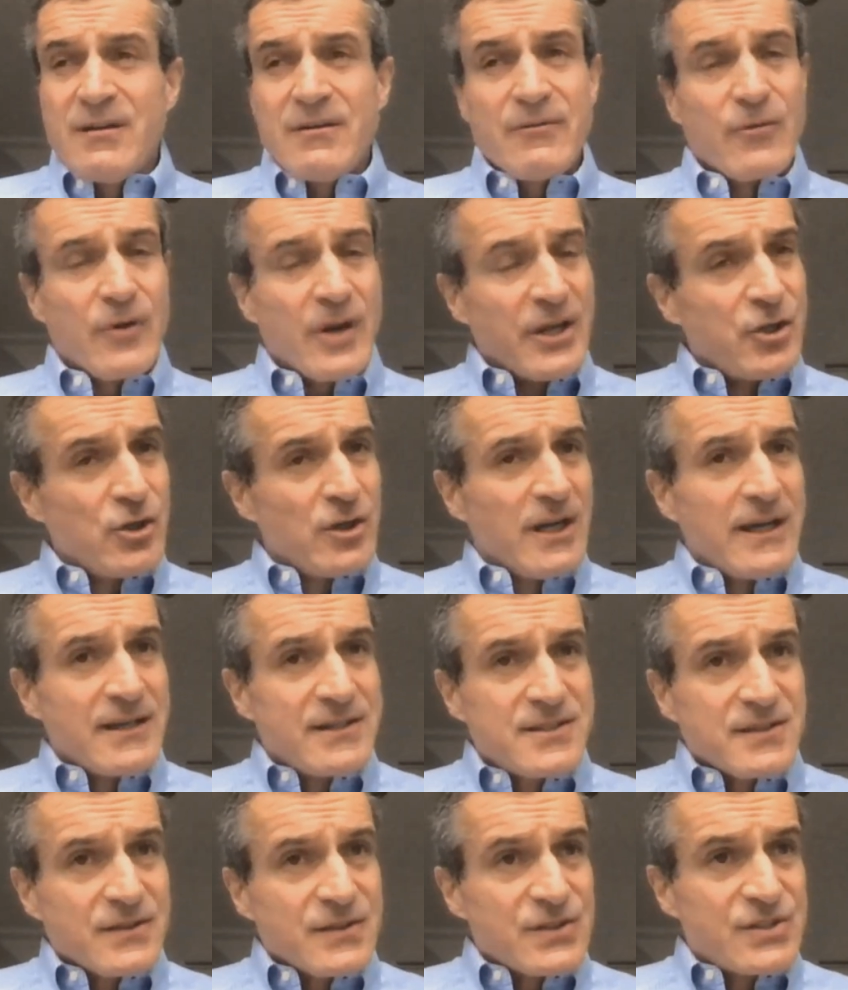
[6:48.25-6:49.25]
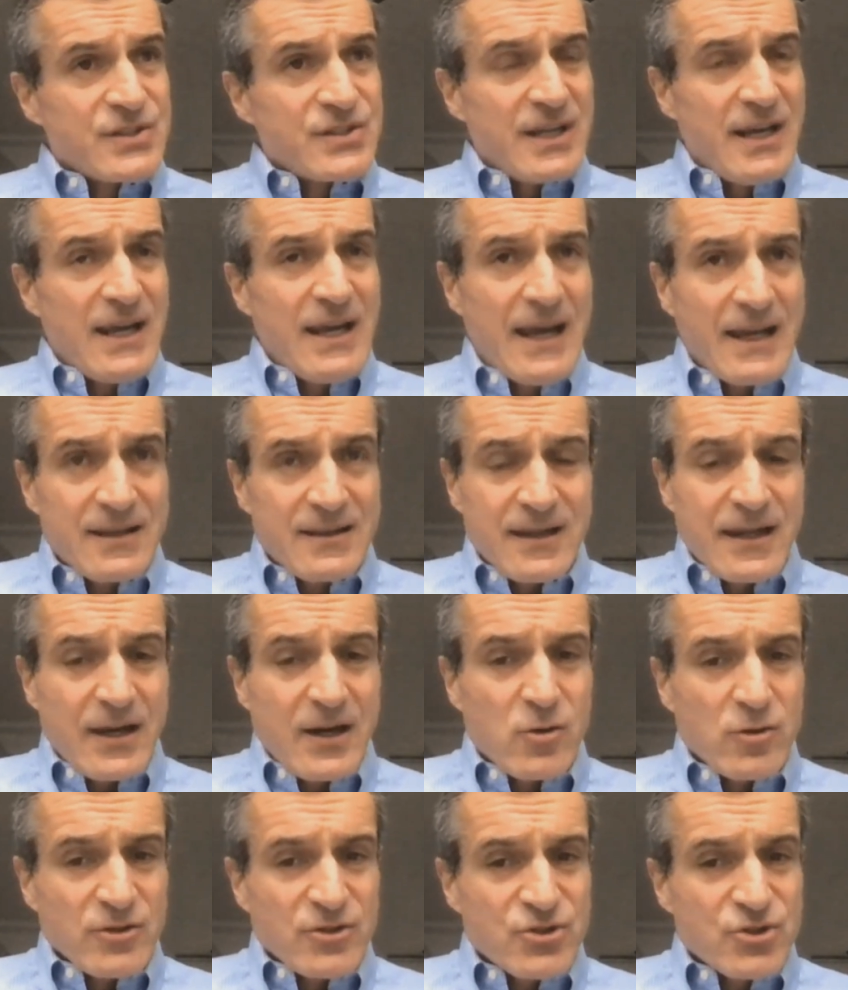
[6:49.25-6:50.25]
Regulators had
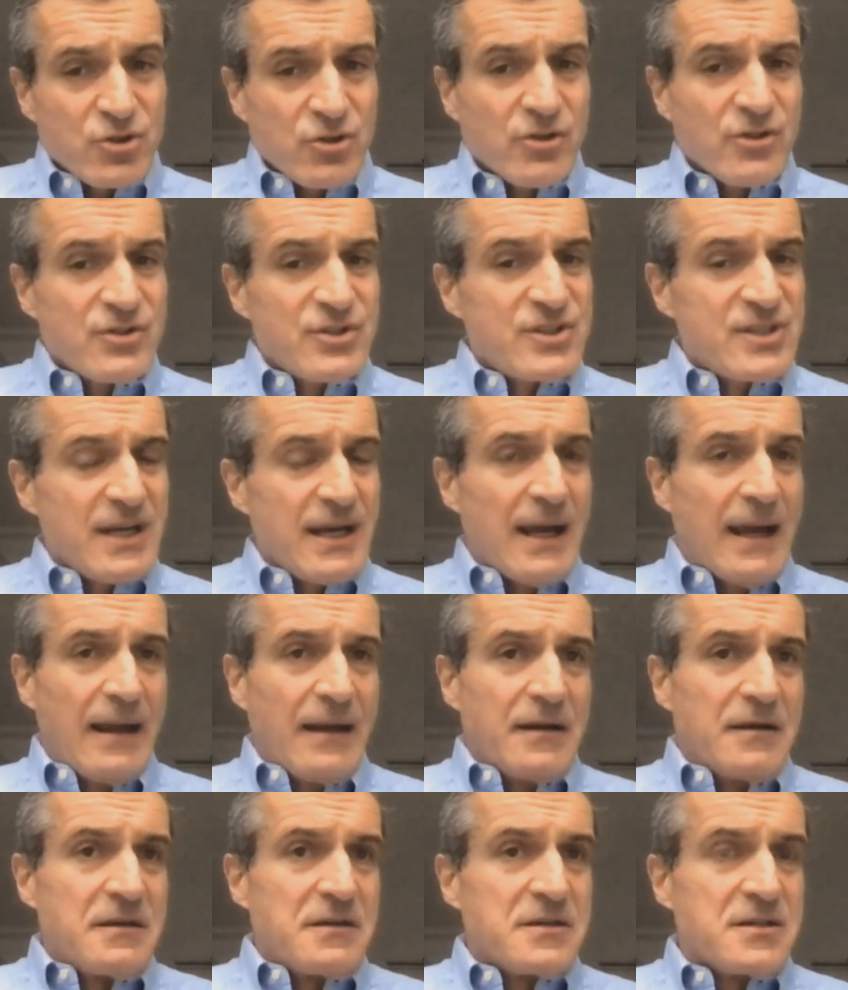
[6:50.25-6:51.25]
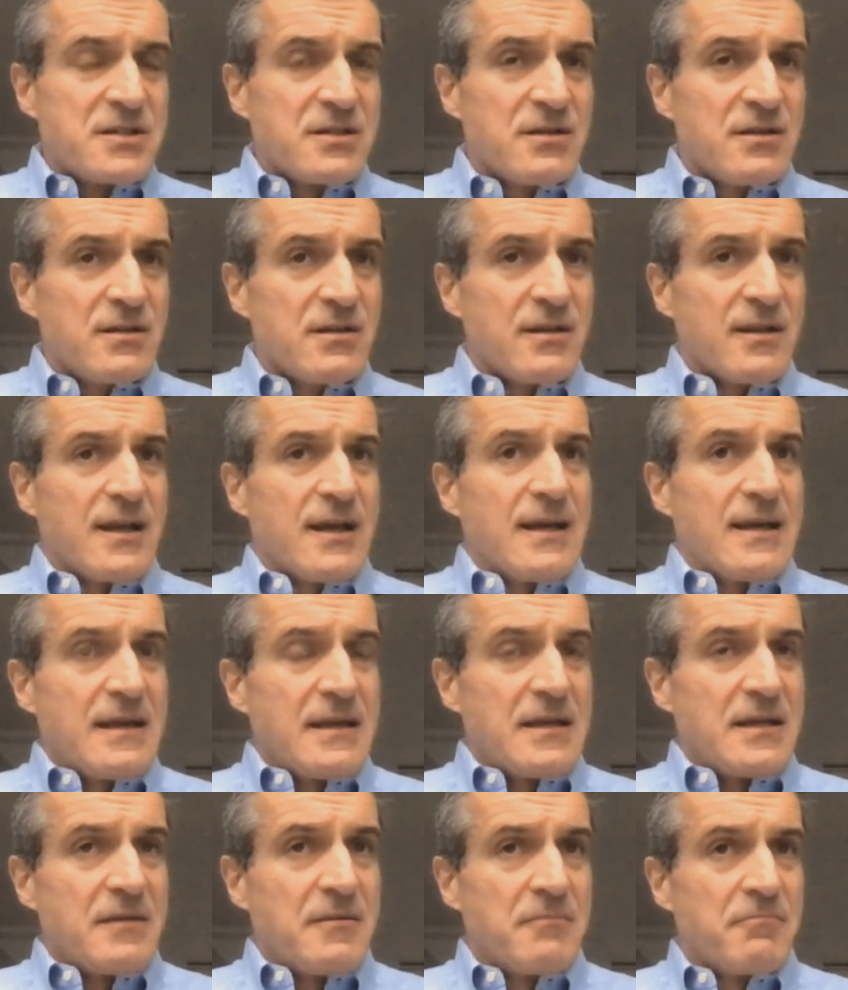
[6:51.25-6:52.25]
their concerns, and
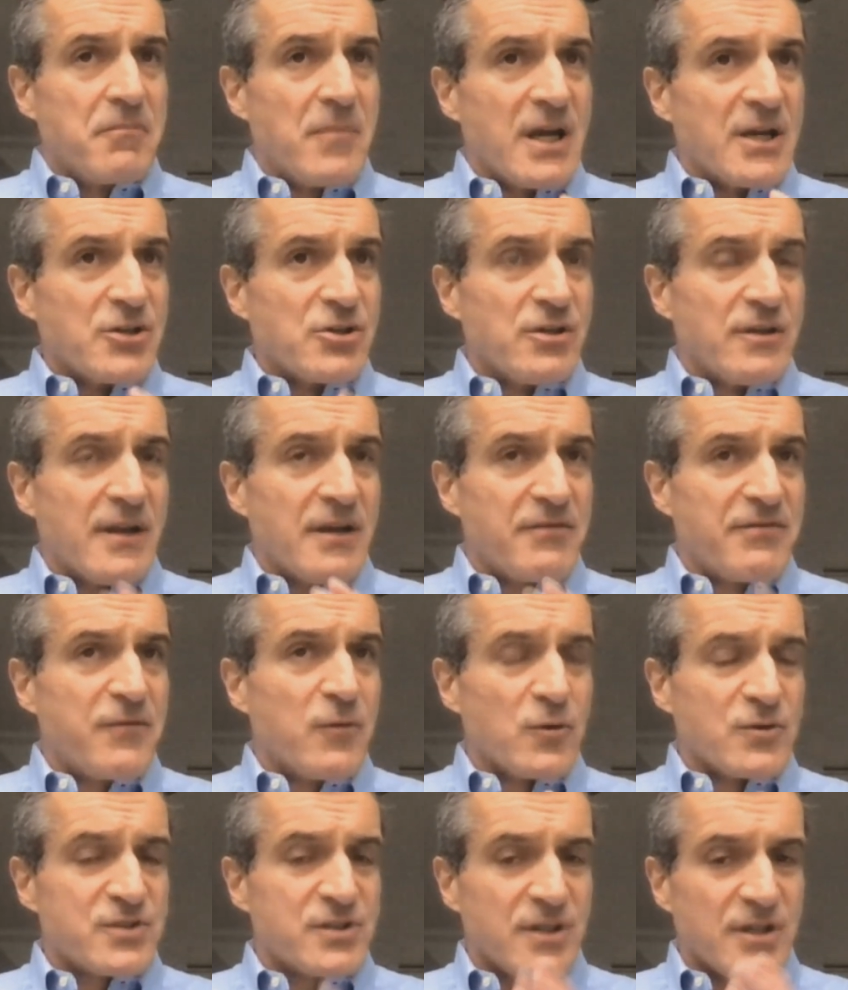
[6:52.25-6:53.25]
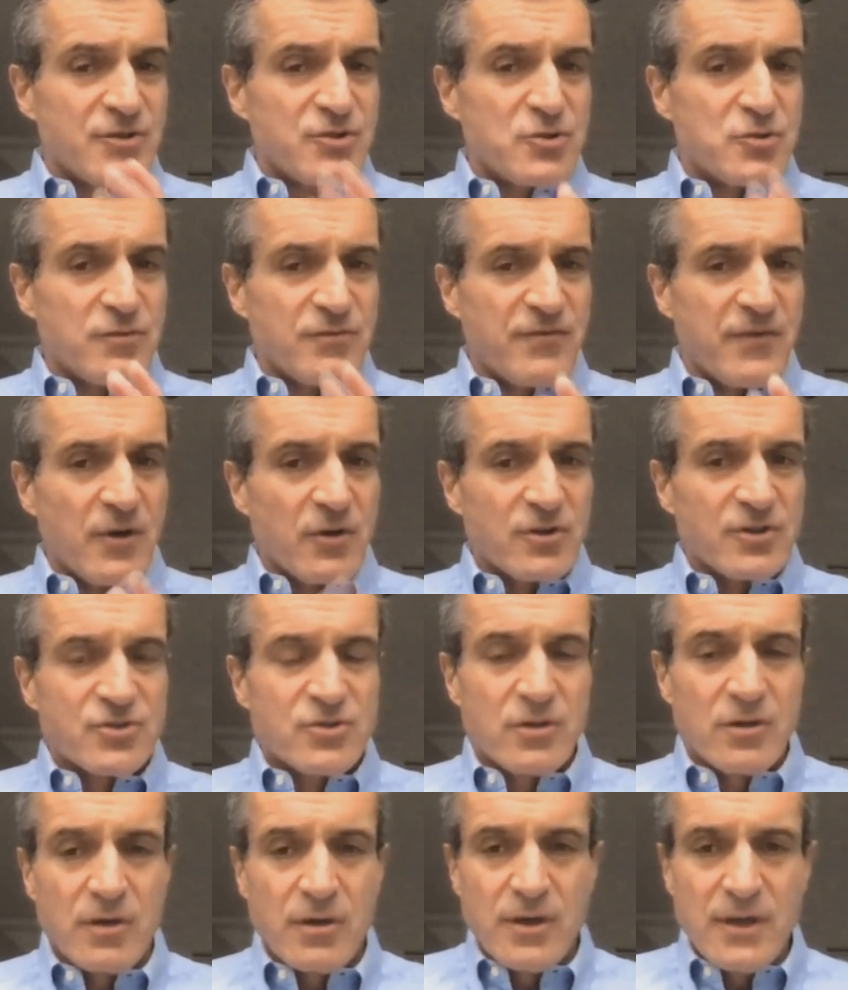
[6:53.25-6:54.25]
they forced us to
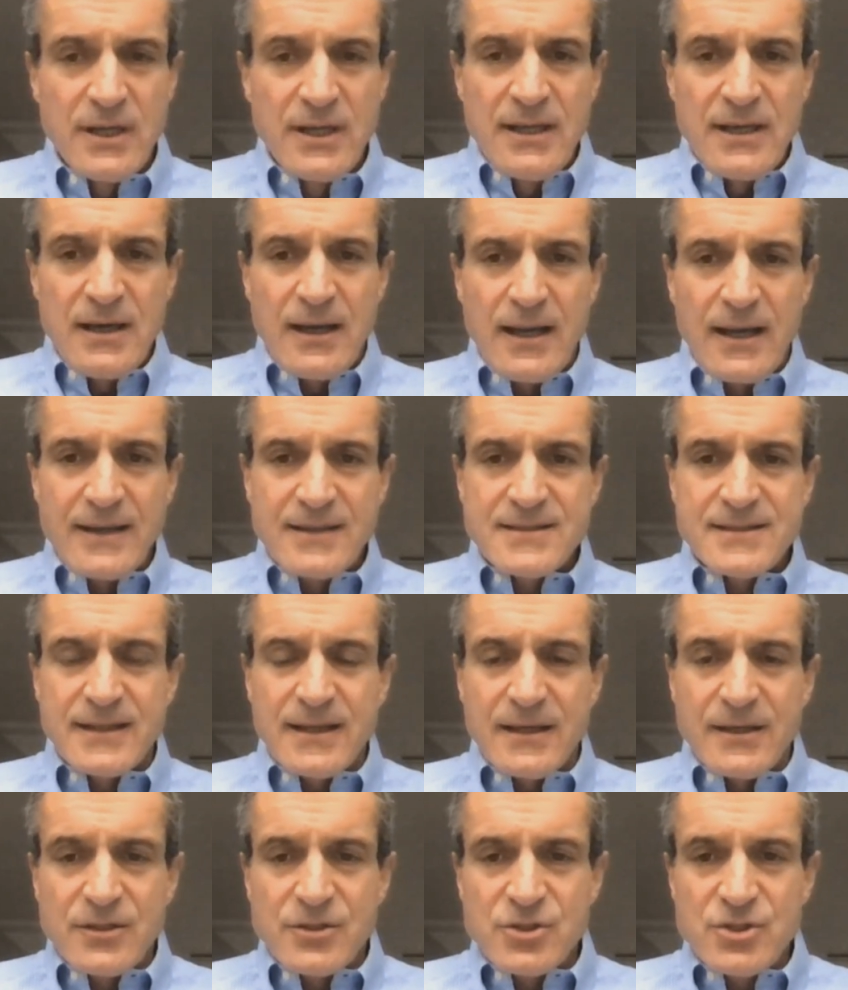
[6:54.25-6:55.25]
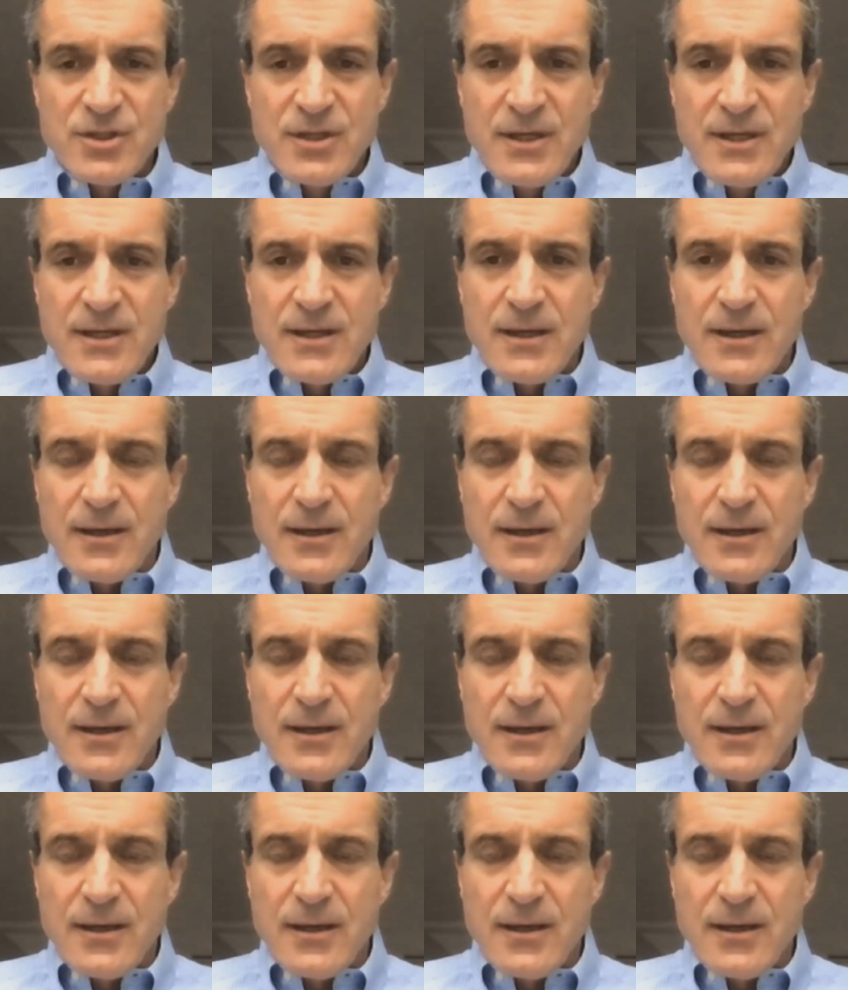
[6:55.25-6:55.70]
focus on late stage